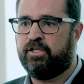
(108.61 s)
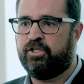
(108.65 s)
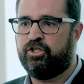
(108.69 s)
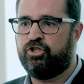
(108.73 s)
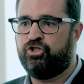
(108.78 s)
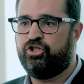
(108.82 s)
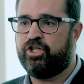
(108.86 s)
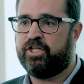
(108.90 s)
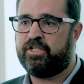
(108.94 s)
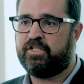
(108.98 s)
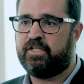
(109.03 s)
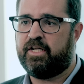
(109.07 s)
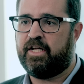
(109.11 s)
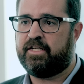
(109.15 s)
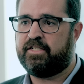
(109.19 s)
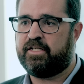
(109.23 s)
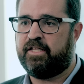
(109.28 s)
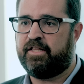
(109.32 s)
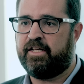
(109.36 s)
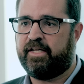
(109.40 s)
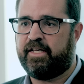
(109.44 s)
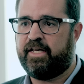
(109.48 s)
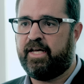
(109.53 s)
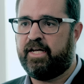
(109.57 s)
Just as in
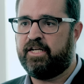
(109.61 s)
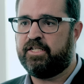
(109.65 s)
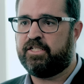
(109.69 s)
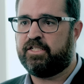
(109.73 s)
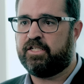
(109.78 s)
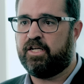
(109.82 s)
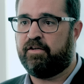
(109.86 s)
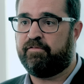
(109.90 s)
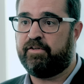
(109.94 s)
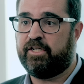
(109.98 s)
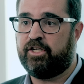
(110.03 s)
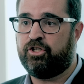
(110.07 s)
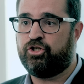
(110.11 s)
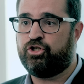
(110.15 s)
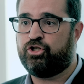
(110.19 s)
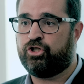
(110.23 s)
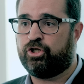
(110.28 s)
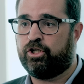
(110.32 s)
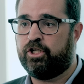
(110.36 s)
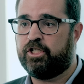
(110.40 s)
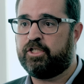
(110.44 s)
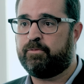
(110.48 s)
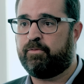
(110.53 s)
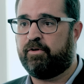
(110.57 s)
the case of an
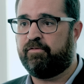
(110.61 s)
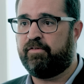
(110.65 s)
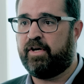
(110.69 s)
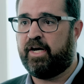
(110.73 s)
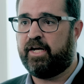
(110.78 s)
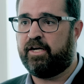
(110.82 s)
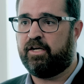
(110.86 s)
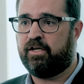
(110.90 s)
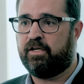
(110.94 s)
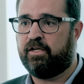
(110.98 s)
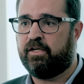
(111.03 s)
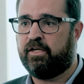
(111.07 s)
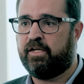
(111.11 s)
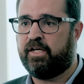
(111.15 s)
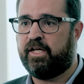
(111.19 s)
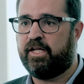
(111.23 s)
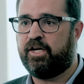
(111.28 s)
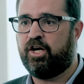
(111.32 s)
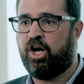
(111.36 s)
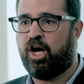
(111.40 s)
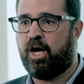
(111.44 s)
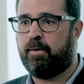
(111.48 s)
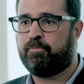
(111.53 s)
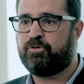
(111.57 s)
insurance provider,
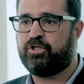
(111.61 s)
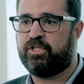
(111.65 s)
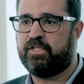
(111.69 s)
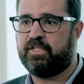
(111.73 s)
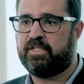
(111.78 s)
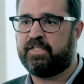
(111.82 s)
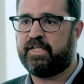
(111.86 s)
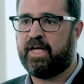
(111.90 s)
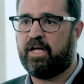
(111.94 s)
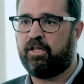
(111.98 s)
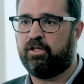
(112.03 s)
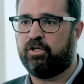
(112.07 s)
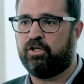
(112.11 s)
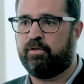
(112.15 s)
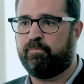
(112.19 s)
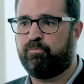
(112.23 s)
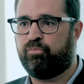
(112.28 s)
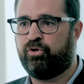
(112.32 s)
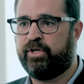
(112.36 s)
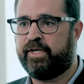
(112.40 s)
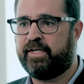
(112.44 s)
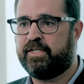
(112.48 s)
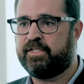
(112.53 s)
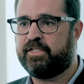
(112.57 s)
an option seller
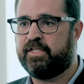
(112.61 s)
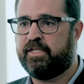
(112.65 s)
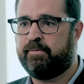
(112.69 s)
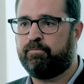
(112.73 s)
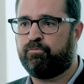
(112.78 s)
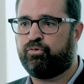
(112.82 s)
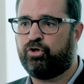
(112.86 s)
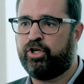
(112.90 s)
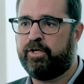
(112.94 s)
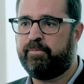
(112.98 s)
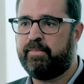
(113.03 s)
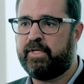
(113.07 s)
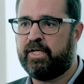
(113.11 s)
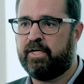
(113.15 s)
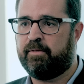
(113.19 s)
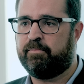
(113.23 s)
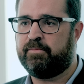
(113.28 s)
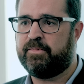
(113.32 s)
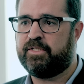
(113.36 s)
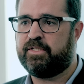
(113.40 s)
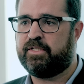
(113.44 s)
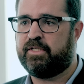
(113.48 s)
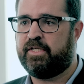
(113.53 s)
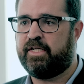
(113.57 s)
brings in
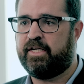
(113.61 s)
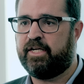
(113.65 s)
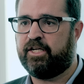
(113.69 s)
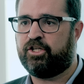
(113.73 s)
premiums in